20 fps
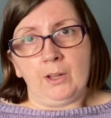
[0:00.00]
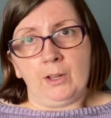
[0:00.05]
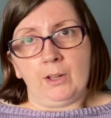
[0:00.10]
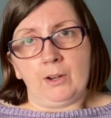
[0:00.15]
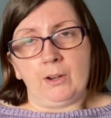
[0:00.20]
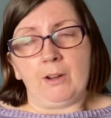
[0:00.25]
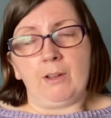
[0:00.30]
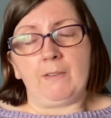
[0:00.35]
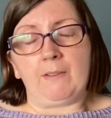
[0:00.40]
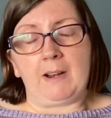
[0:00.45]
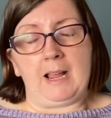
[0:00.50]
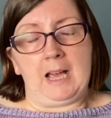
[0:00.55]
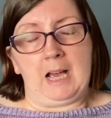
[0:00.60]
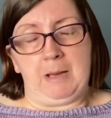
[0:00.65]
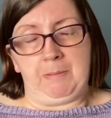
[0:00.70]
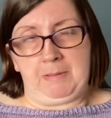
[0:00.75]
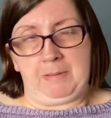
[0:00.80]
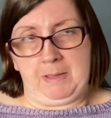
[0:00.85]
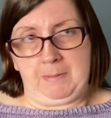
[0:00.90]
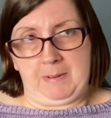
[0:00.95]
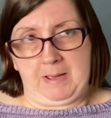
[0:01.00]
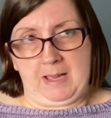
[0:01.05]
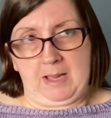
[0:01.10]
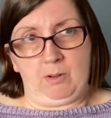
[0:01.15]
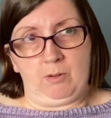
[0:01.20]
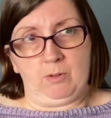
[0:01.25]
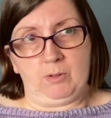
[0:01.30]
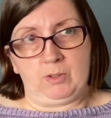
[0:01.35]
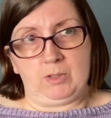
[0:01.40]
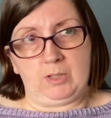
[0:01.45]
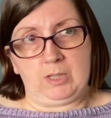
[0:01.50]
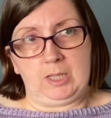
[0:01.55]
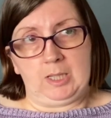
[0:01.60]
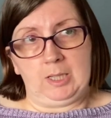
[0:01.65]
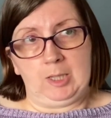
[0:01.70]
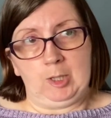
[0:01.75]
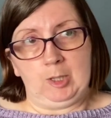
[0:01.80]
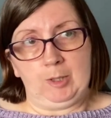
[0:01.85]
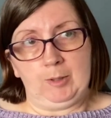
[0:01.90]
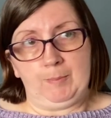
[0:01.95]
not very happy about,
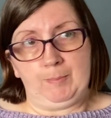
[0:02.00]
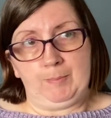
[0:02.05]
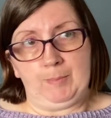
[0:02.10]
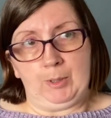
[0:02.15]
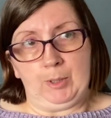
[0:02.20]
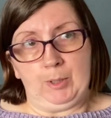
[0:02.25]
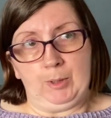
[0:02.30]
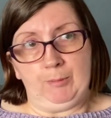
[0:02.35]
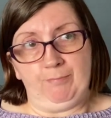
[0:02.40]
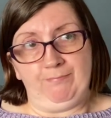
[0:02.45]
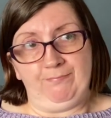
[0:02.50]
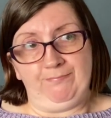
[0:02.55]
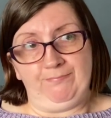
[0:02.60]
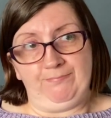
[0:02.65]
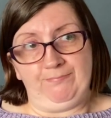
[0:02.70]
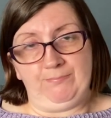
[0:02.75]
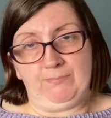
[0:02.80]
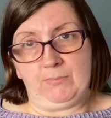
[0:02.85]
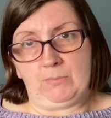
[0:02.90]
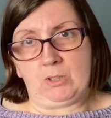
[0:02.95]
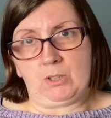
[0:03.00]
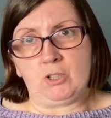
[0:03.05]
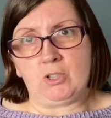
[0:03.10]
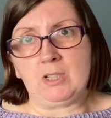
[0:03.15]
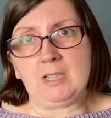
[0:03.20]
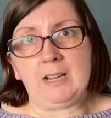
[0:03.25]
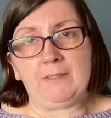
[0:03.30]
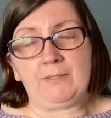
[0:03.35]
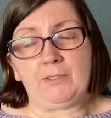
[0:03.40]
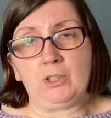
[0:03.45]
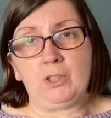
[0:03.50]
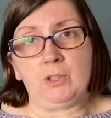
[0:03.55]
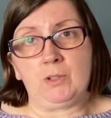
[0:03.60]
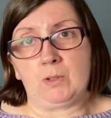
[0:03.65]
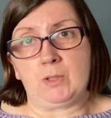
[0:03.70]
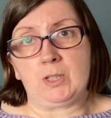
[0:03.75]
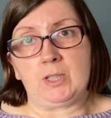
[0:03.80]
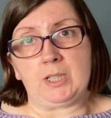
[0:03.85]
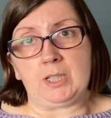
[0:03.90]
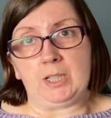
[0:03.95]
but because she never
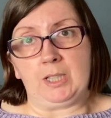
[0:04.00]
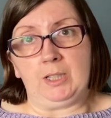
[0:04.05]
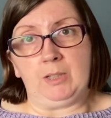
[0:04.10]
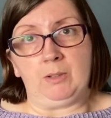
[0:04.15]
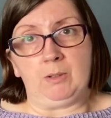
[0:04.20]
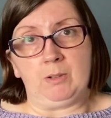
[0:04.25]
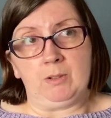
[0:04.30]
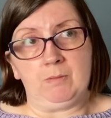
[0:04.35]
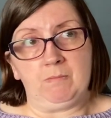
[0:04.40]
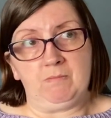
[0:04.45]
used to,